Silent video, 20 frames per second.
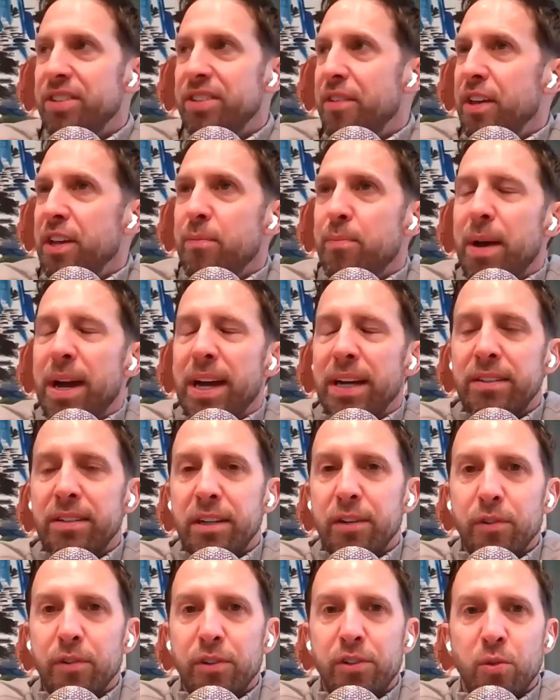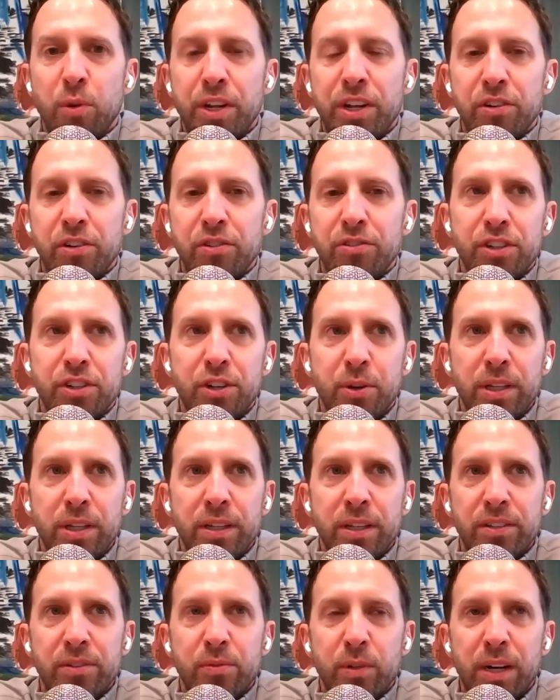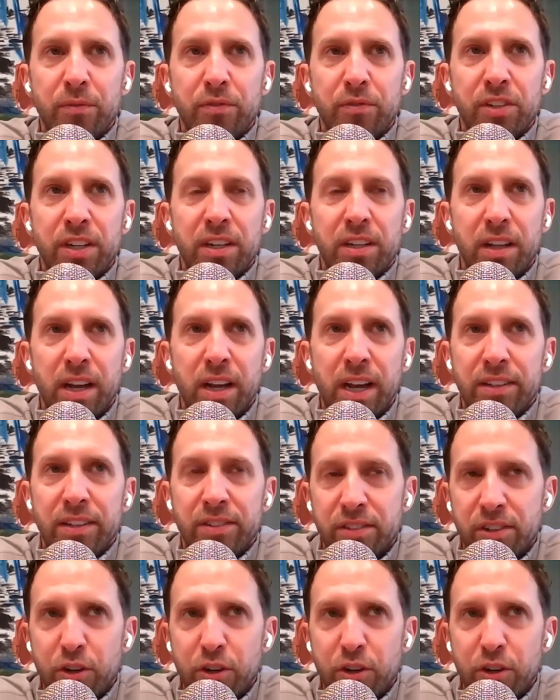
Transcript: And I think back to over 20 years of doing this when I've seen clients,